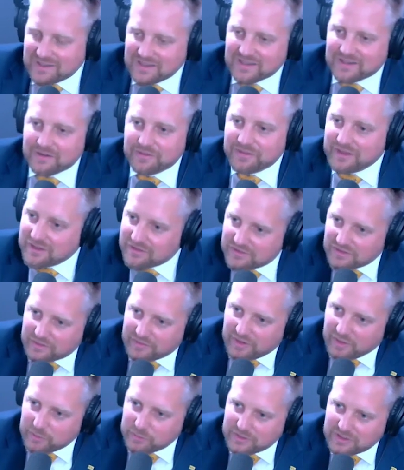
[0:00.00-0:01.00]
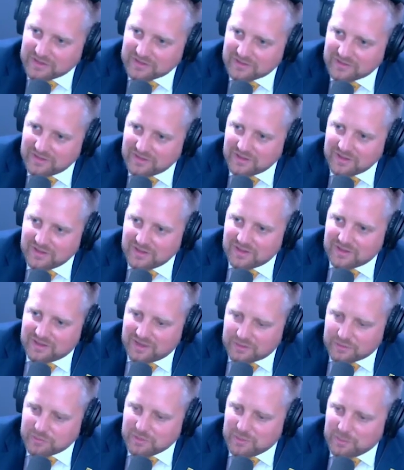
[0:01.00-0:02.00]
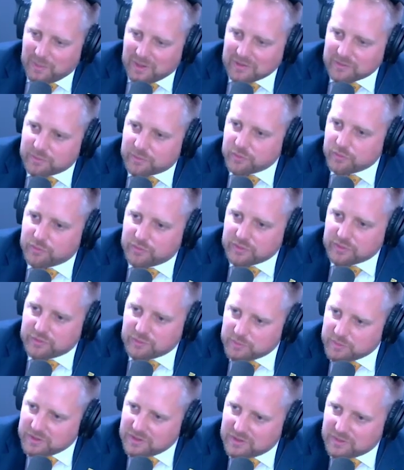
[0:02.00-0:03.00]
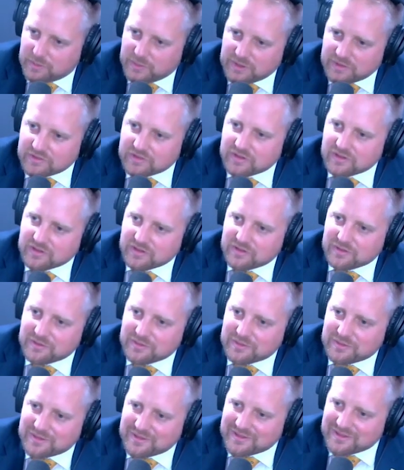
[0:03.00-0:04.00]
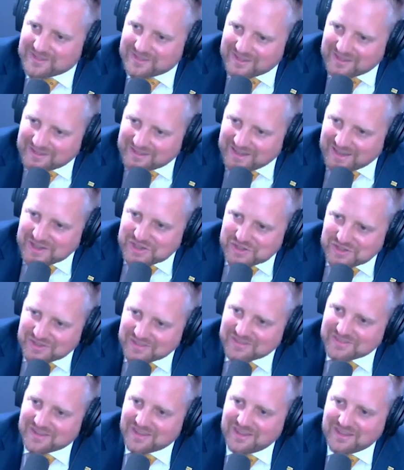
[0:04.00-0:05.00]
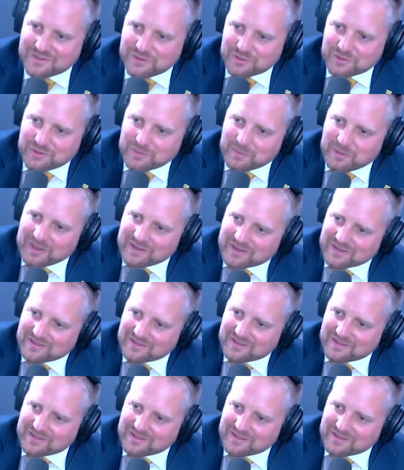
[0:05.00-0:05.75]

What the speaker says: things around it, that we might proven to be the best nation state on the planet.